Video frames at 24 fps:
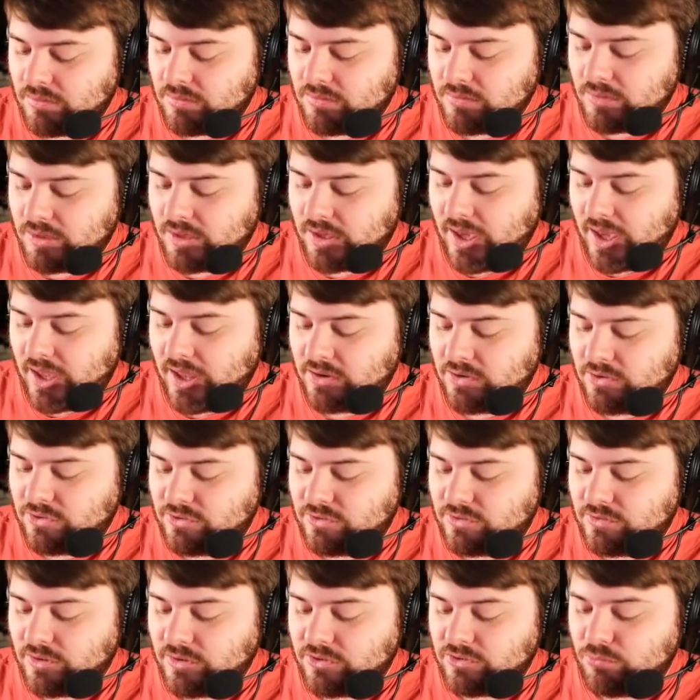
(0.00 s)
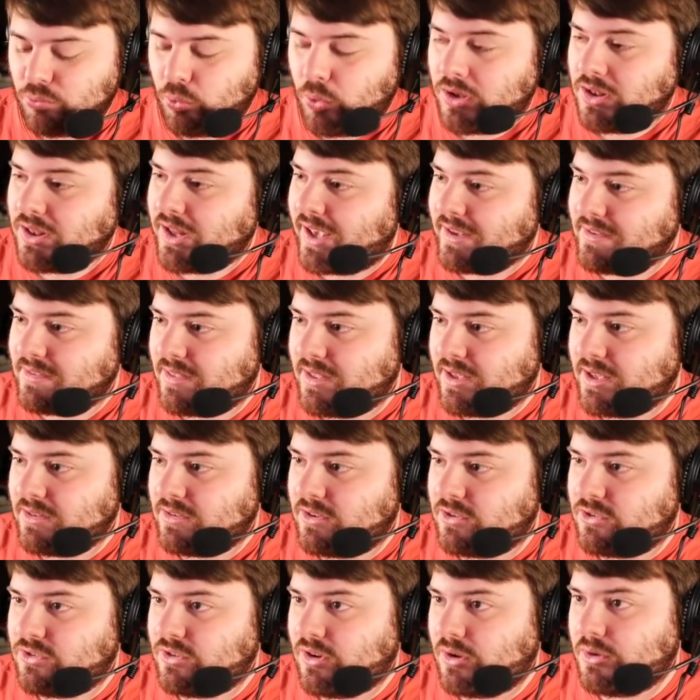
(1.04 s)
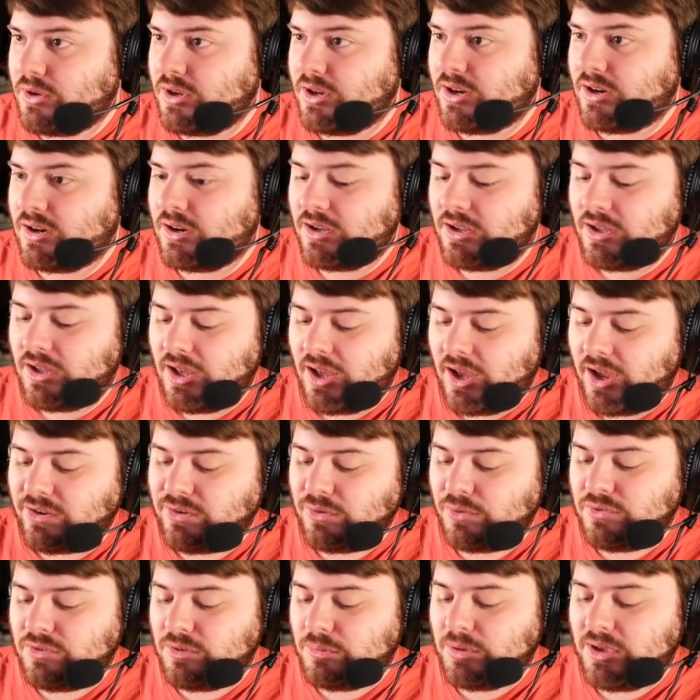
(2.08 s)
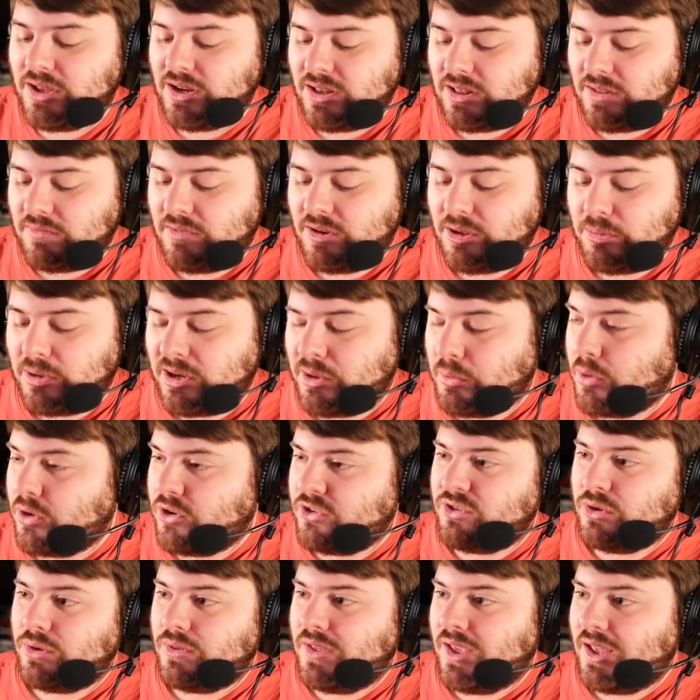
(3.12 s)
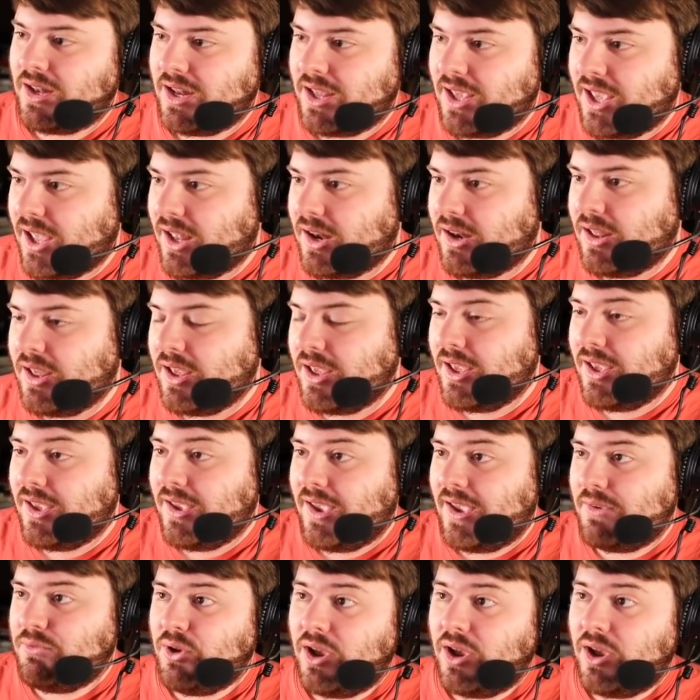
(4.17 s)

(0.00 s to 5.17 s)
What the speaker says: again, just one last thing to show here. I showed this in the beginning of the video, but I want to show it at the end again. If you